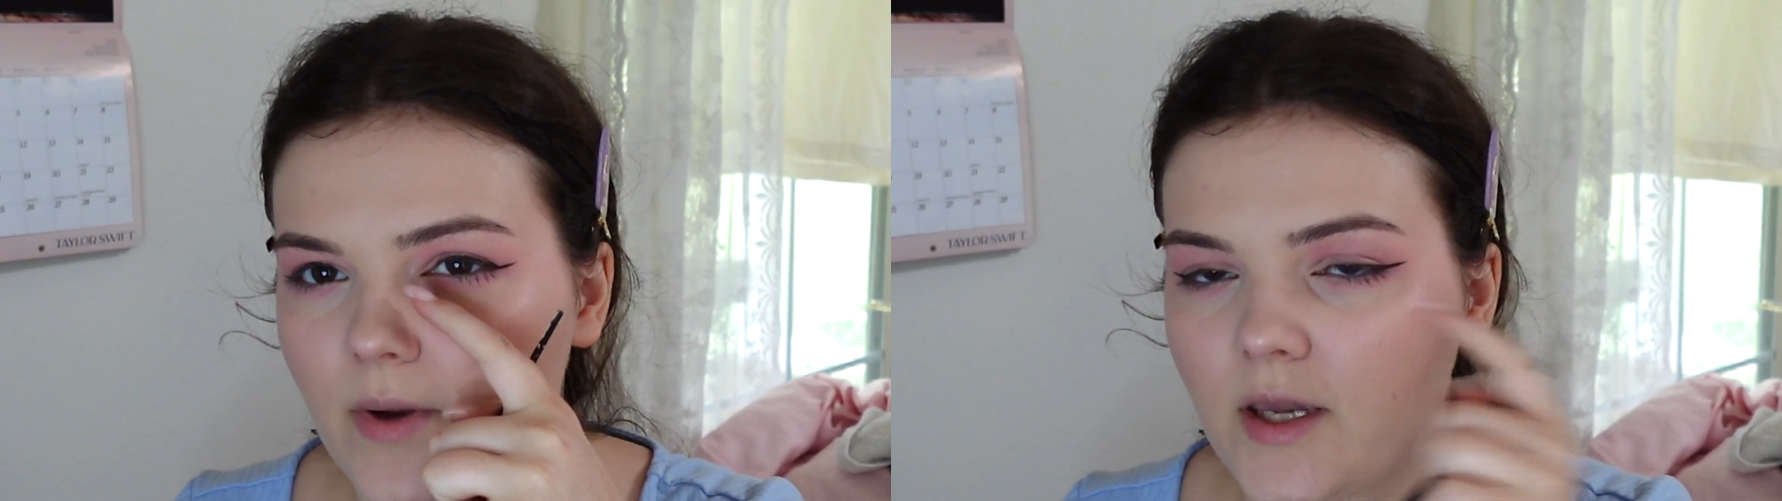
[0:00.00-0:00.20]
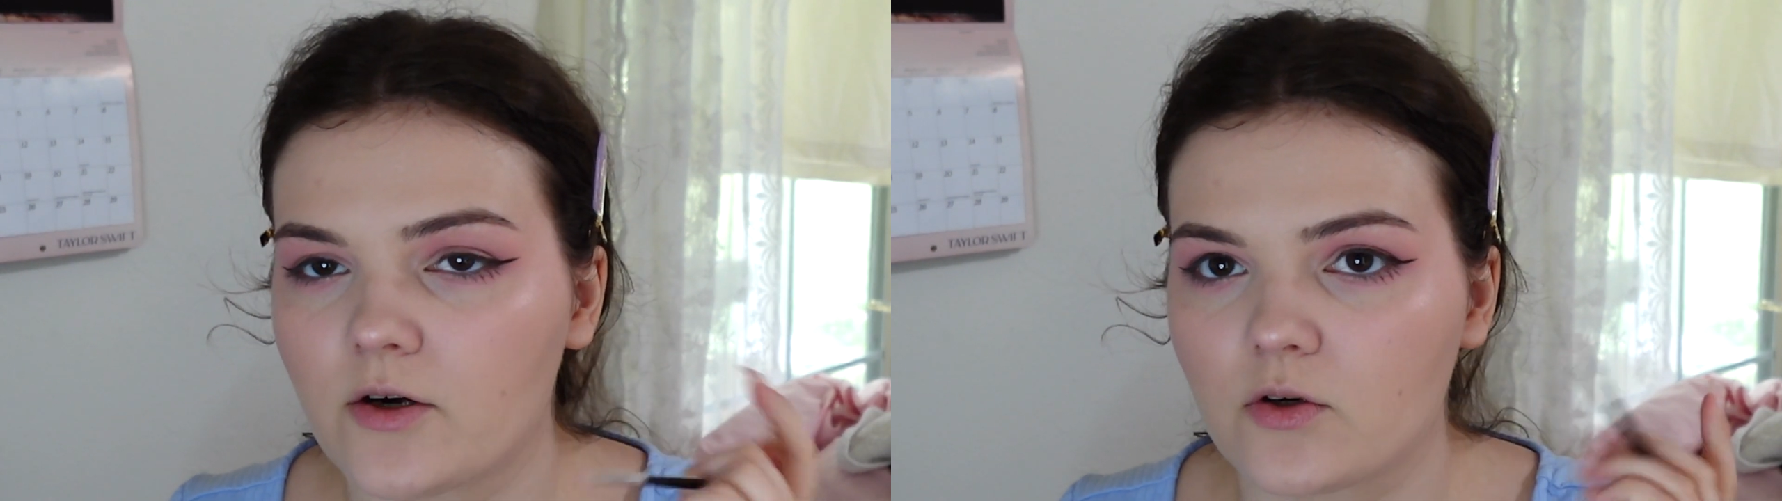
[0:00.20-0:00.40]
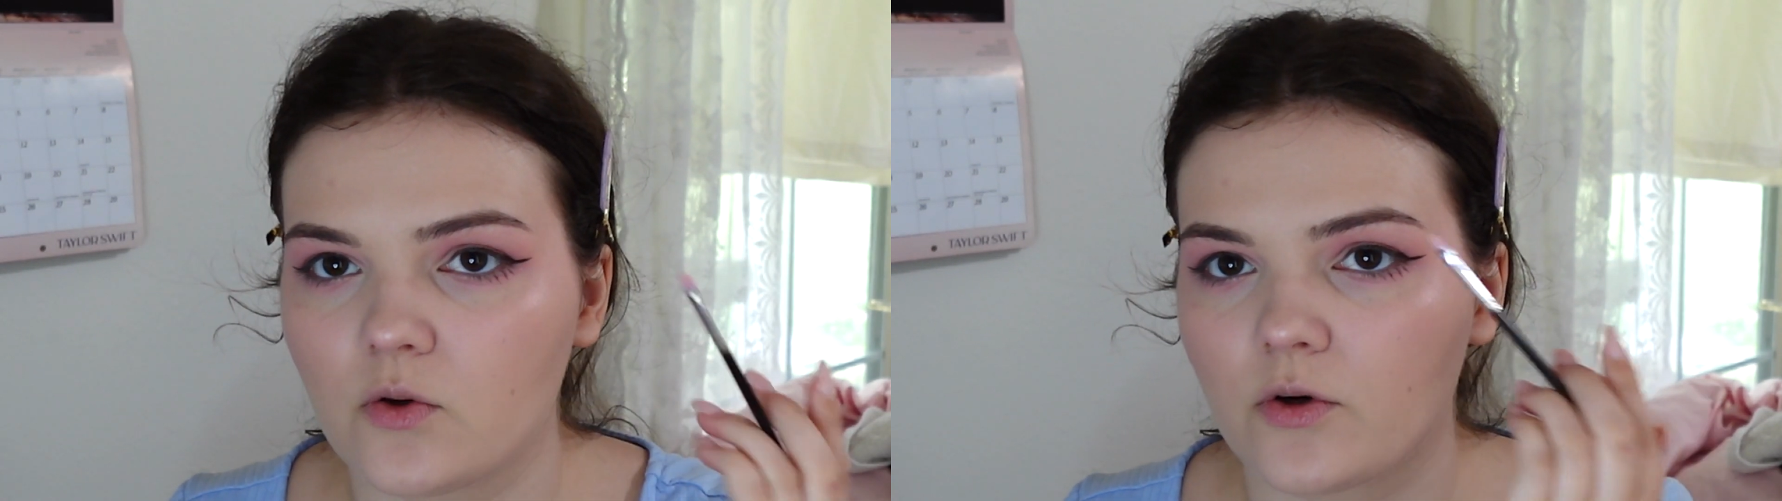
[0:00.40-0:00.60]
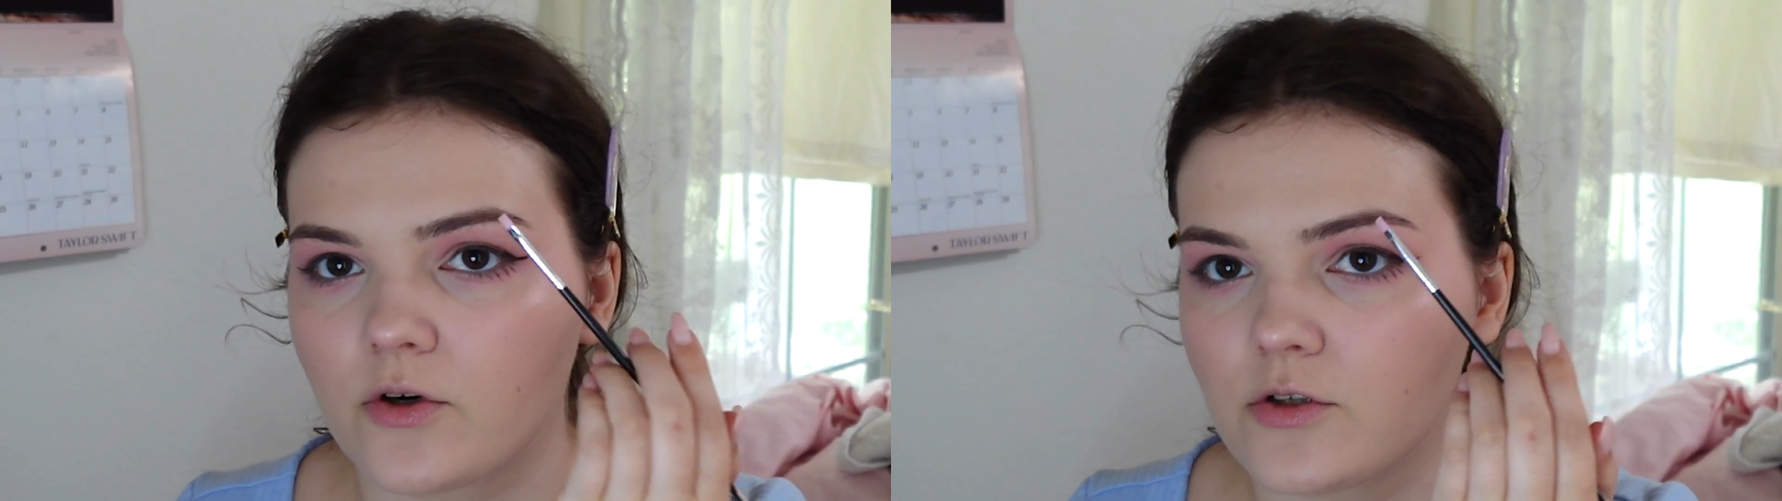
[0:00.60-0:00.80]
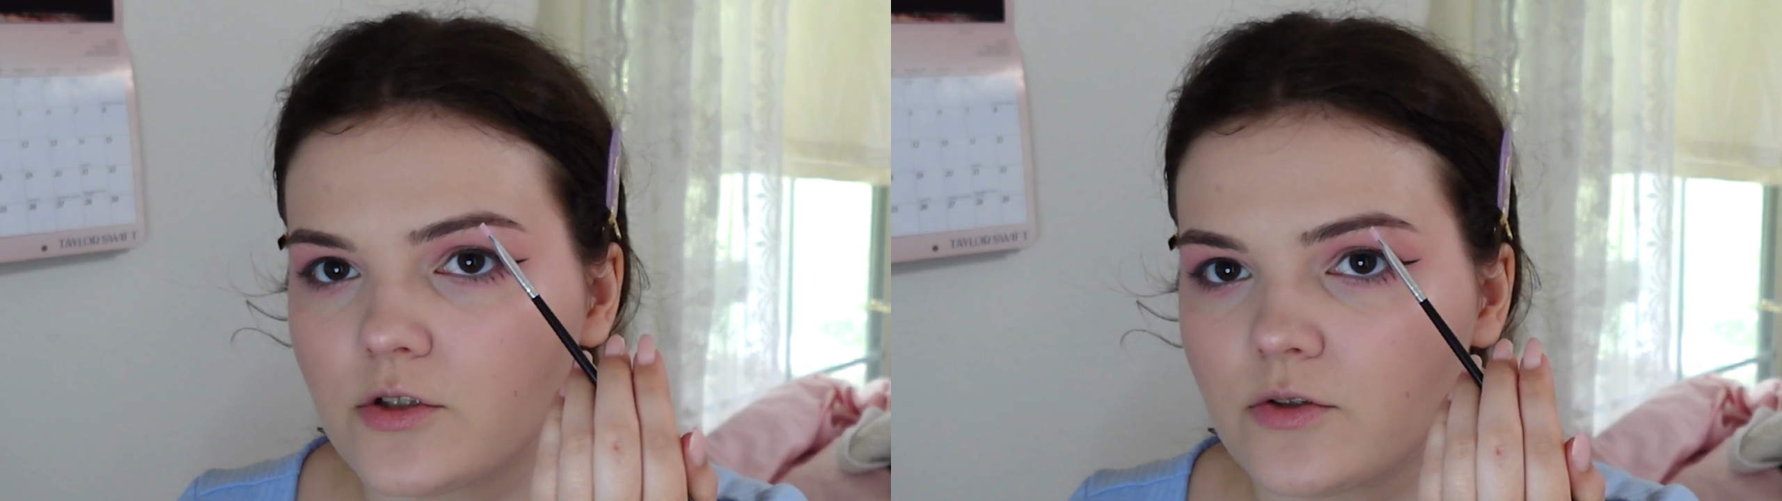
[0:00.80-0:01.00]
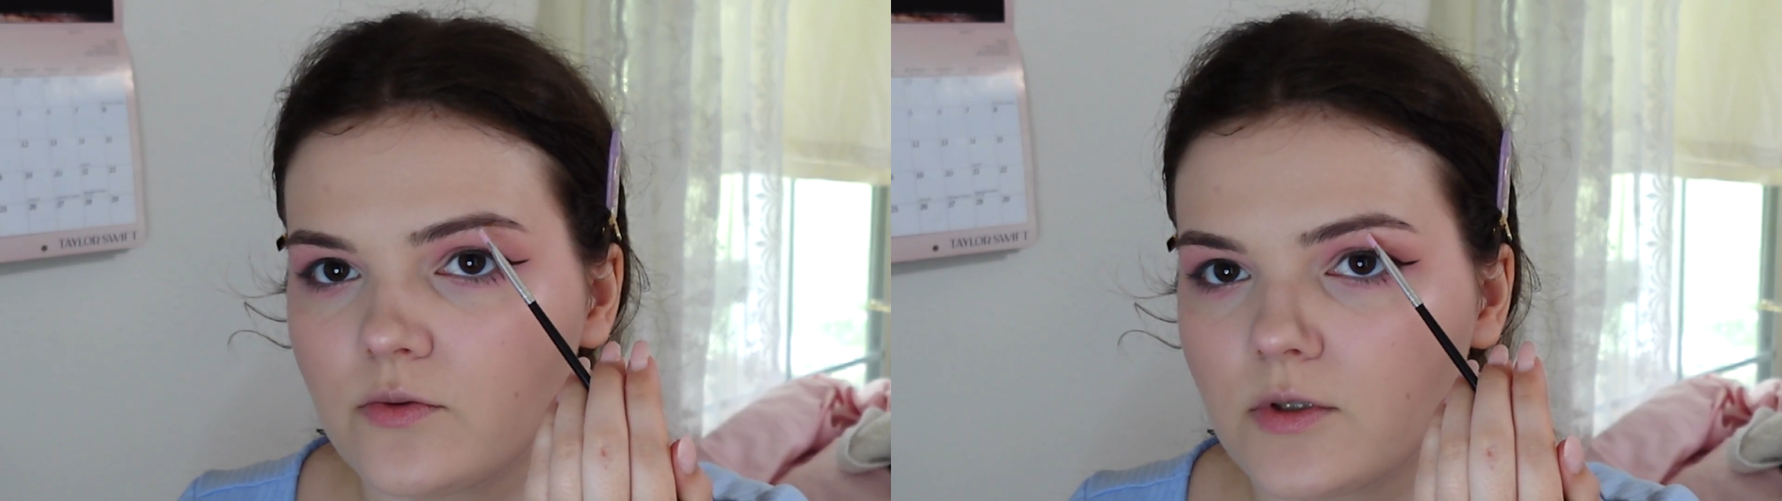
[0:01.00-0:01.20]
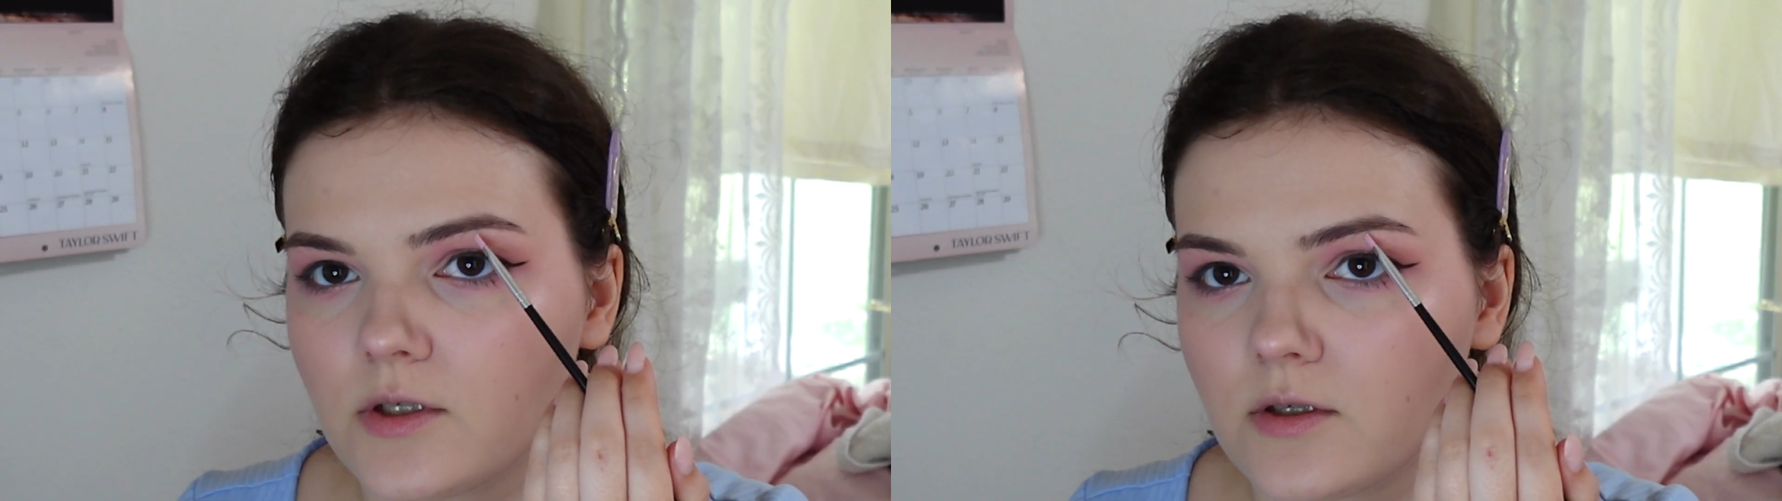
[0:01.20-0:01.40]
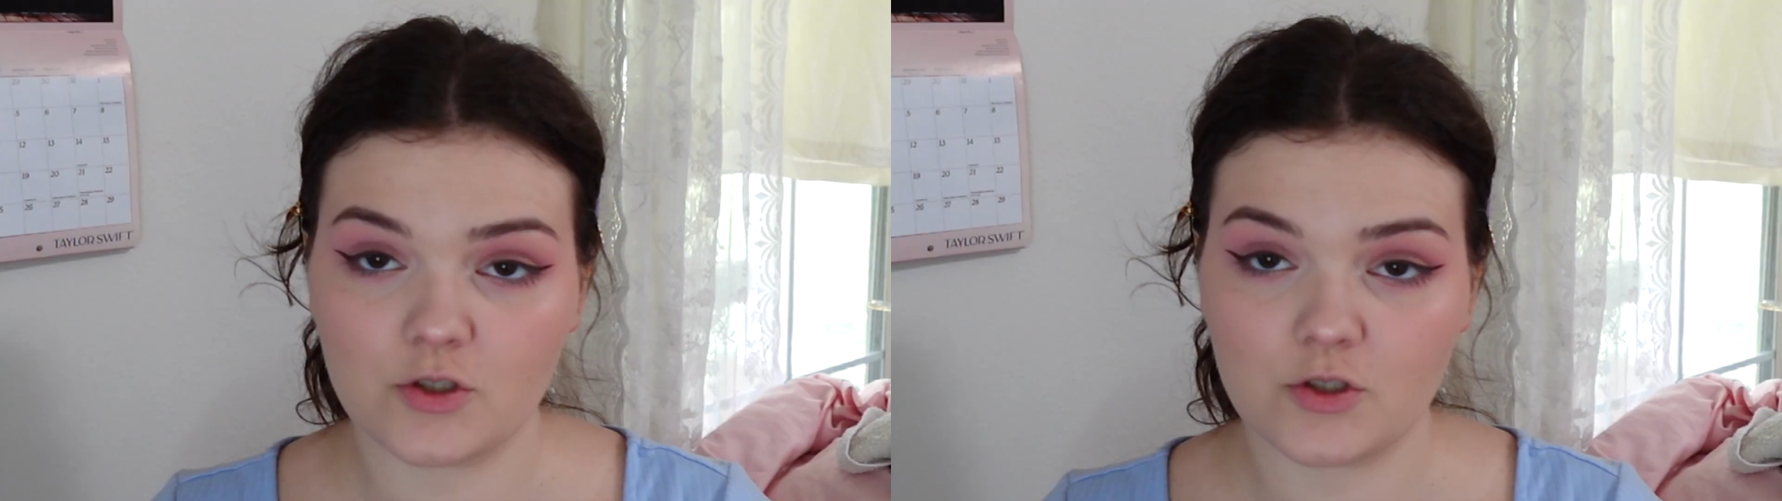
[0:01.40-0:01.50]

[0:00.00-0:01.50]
on my inner corner too.